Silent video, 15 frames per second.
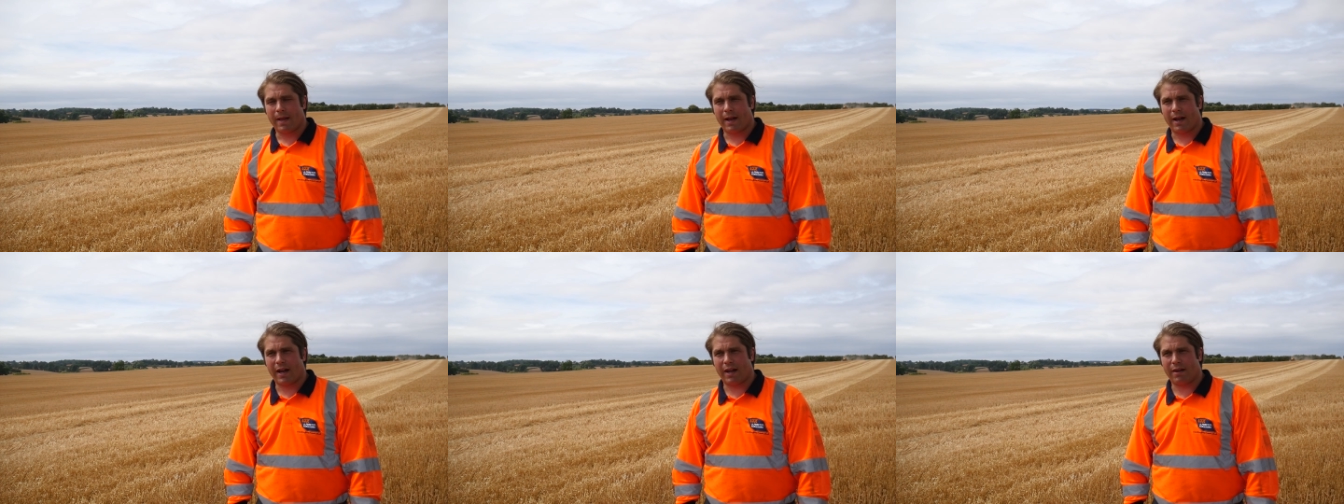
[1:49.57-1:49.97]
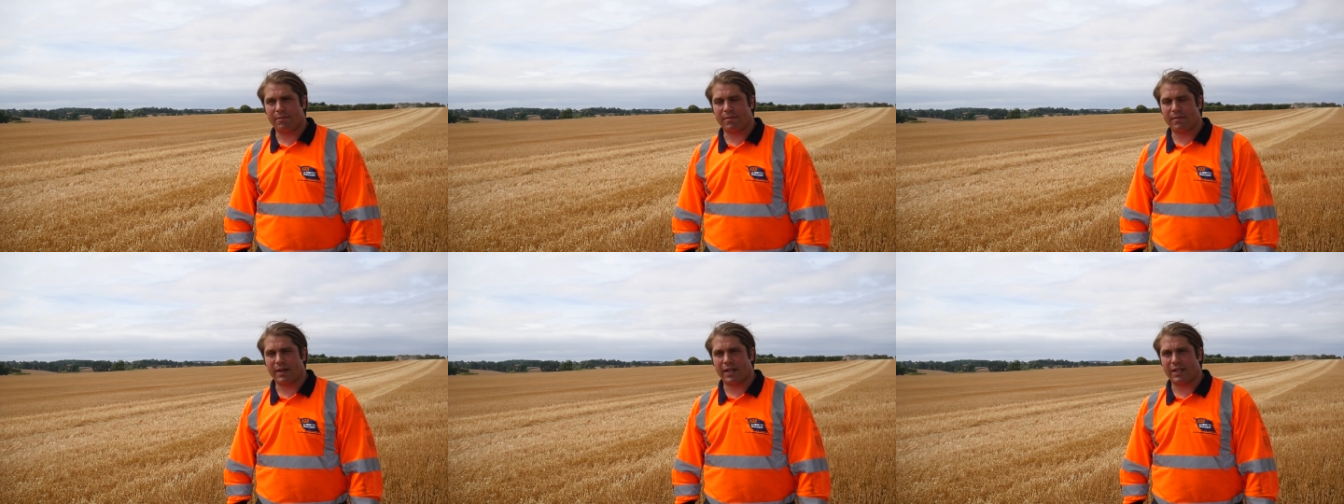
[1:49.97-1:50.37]

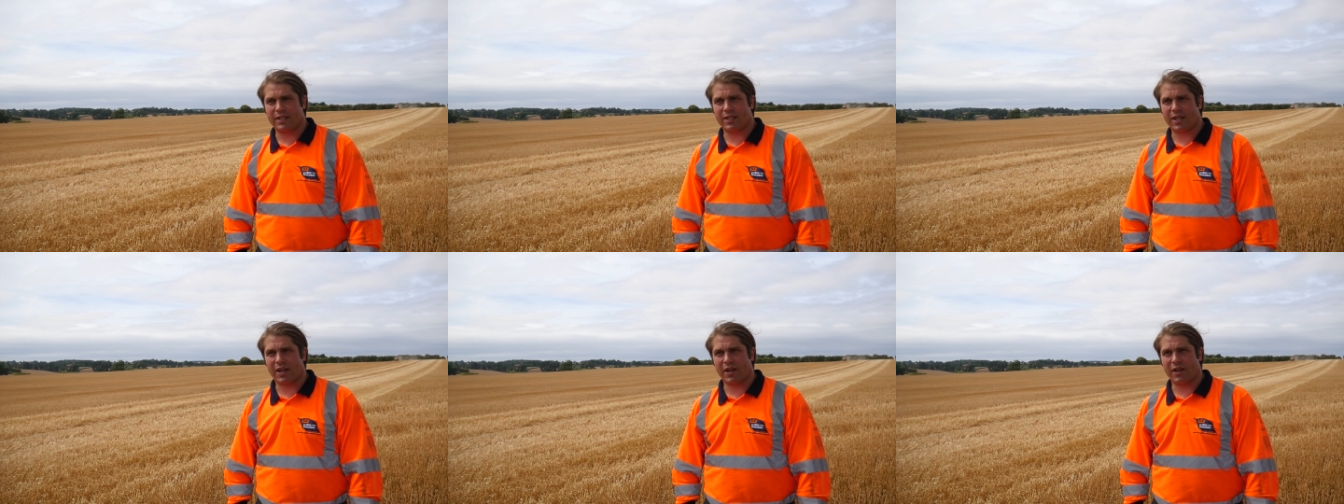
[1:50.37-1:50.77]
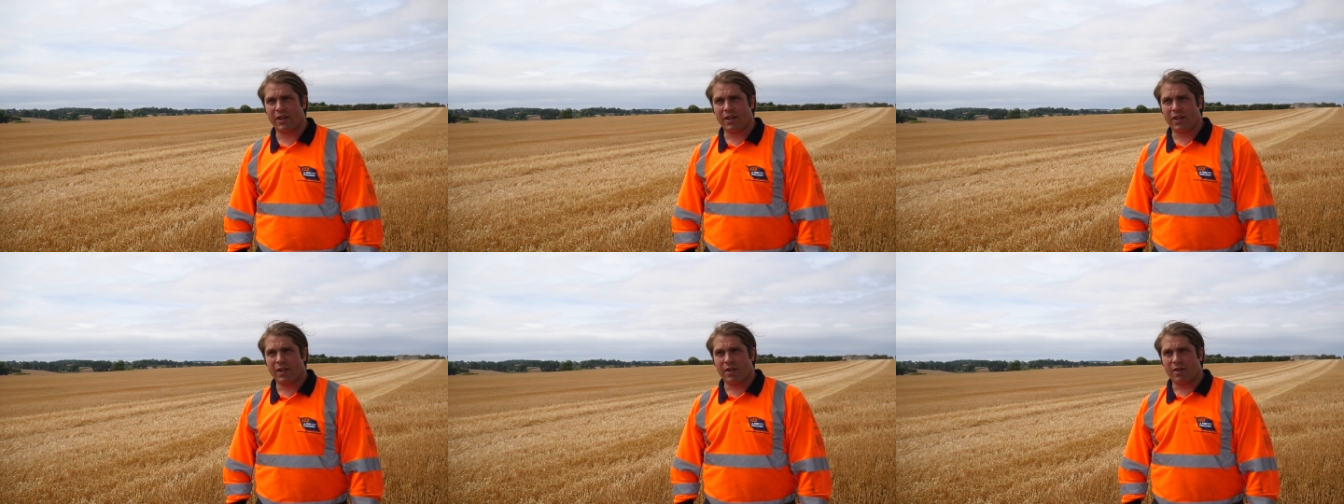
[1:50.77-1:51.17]
And so
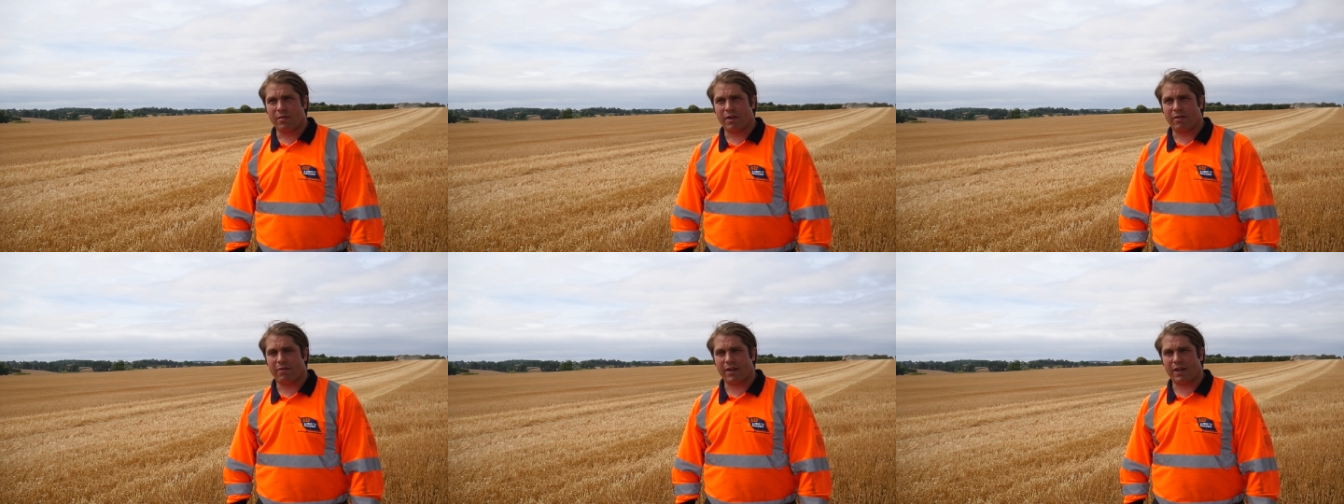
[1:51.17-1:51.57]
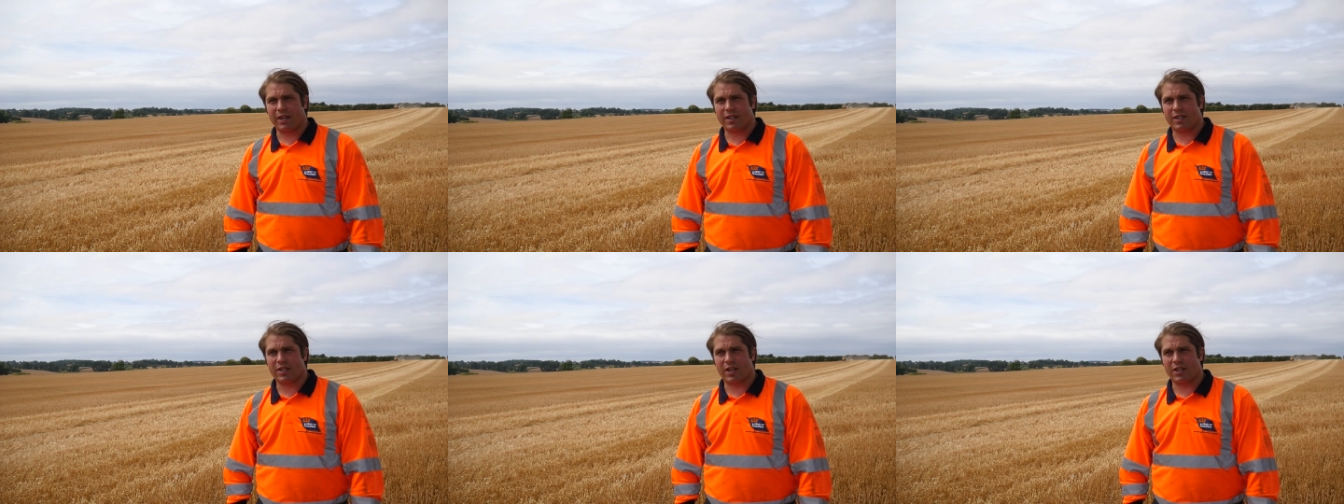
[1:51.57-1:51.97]
we feel
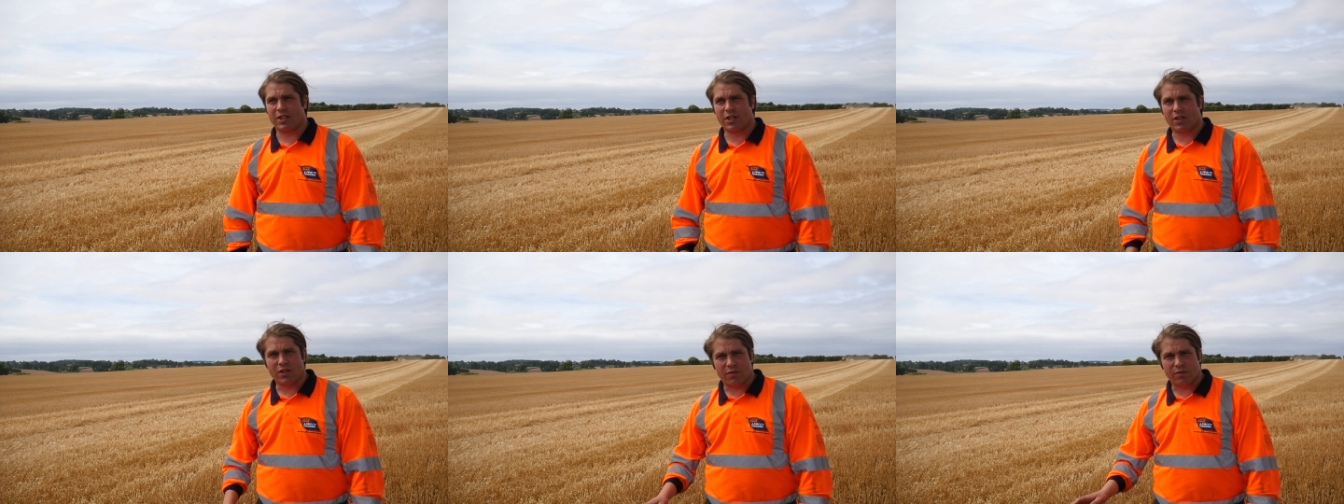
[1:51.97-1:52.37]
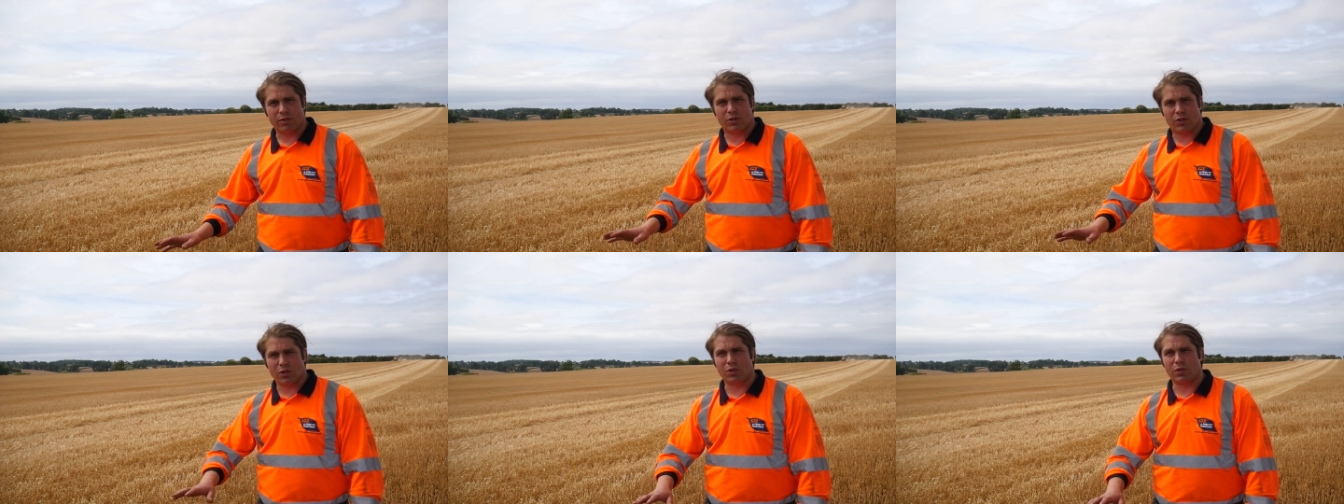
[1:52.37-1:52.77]
it's such a useful
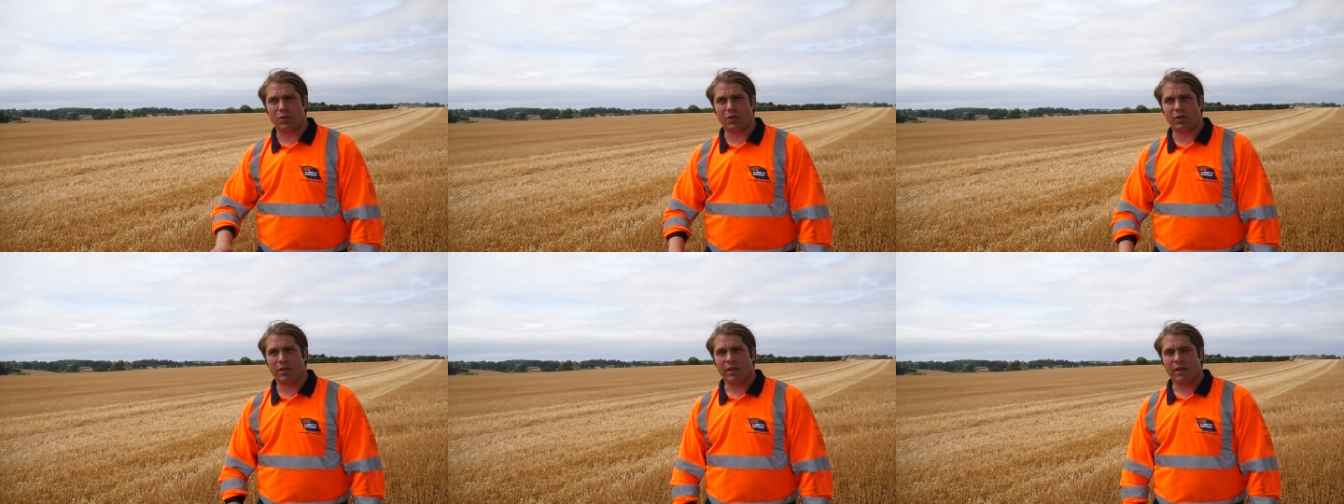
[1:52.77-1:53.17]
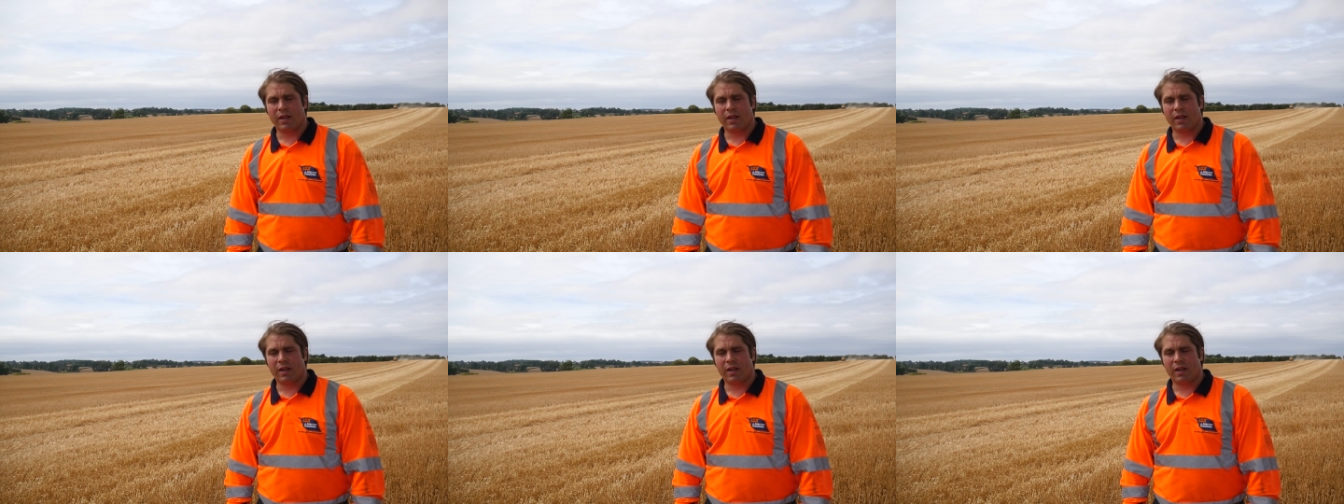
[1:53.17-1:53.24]
tool.